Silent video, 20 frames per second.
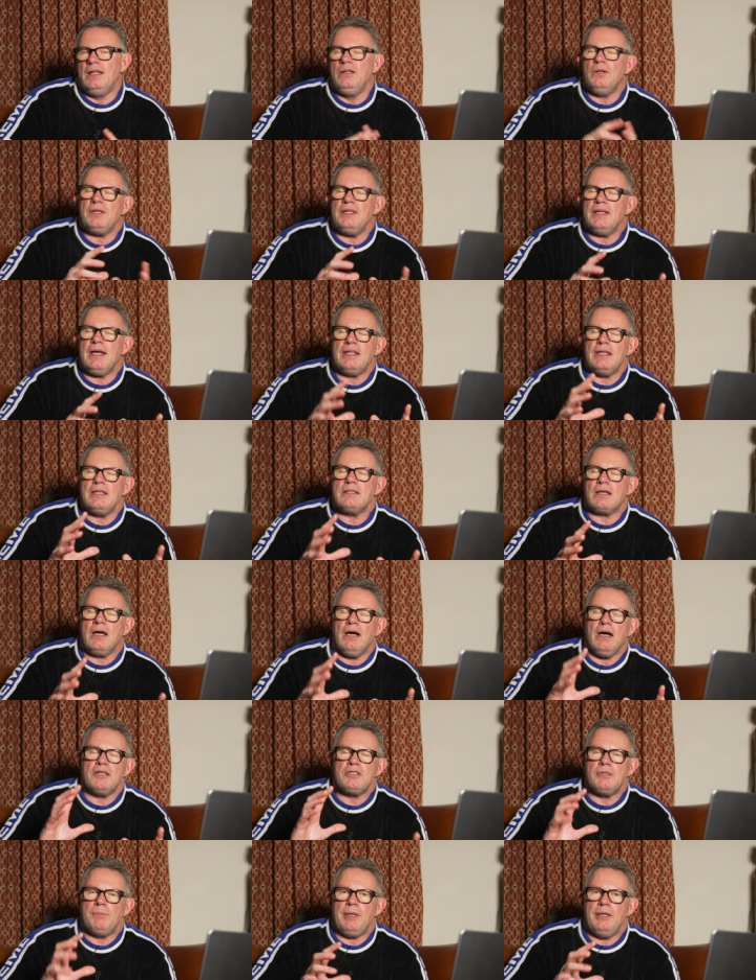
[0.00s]
And looking at these
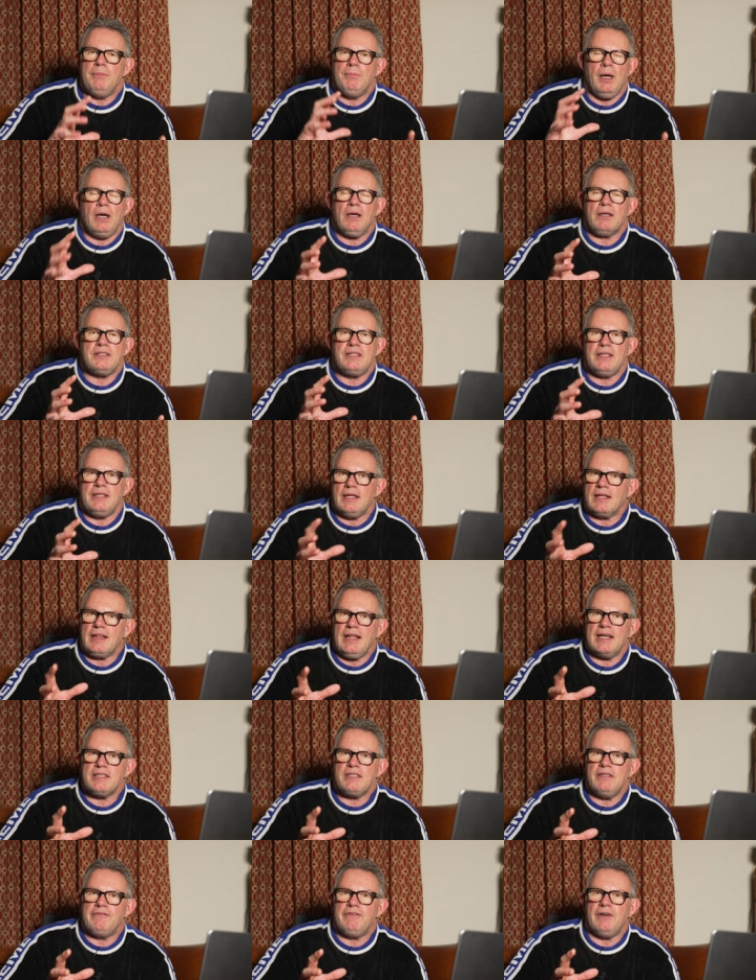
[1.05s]
cars that are being marketed and
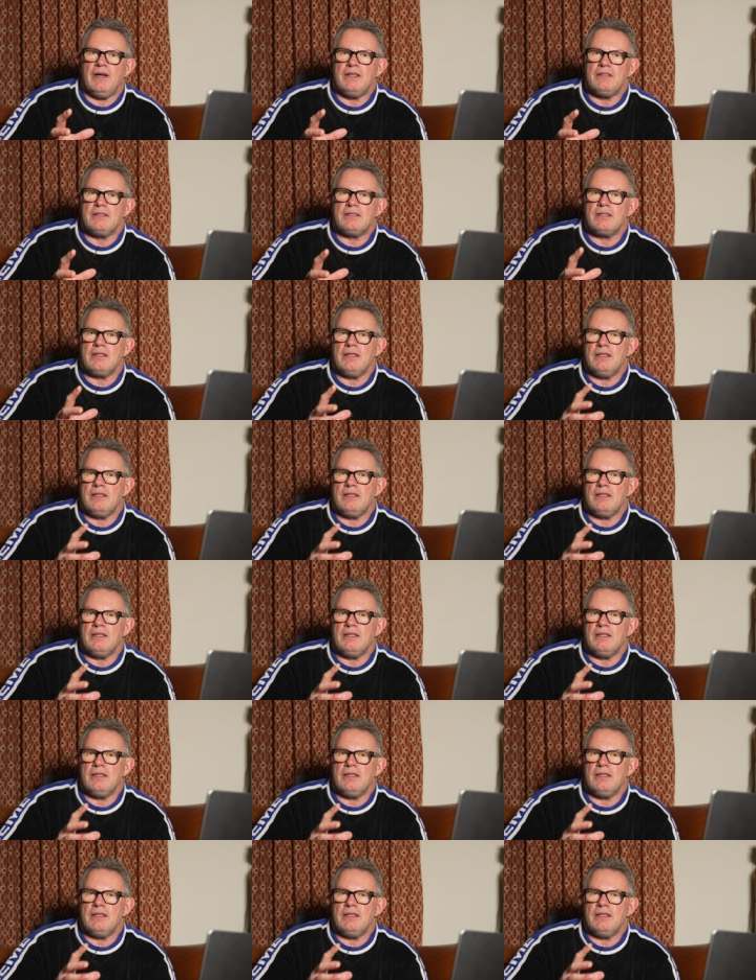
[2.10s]
classified,